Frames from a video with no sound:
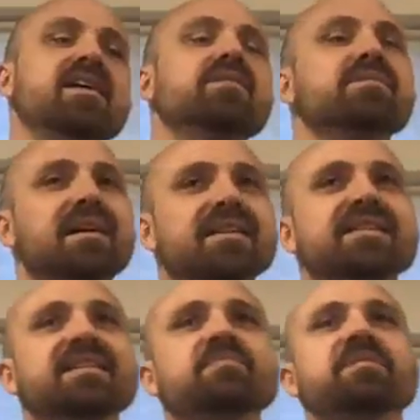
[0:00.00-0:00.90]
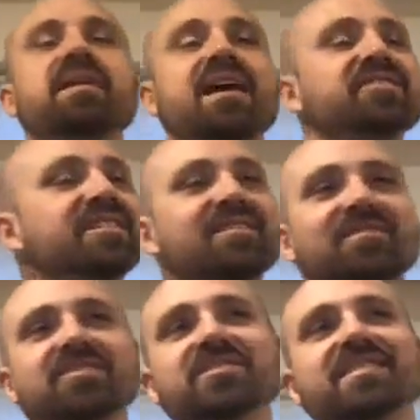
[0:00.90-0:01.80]
Well, you need to be actually in a
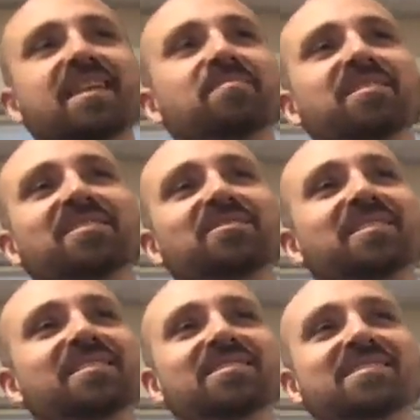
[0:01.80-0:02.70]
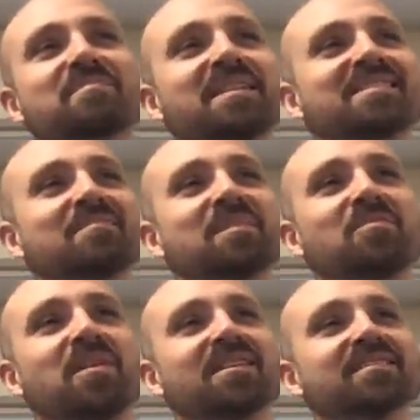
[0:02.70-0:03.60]
vision statement. You can just make something
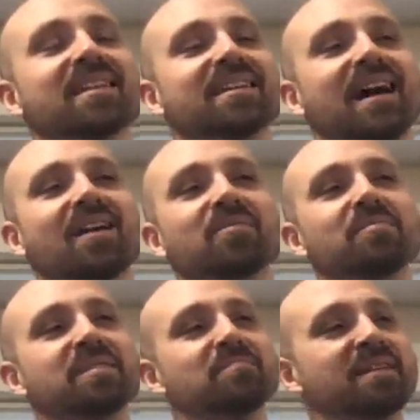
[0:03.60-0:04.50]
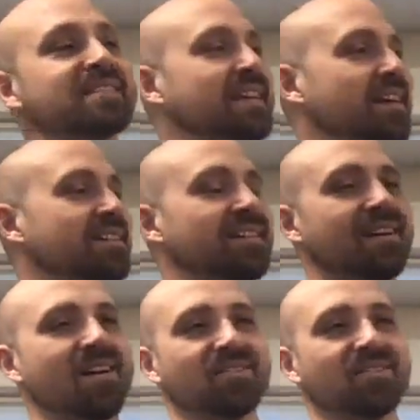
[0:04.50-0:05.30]
wild, like I want to be the best accountant on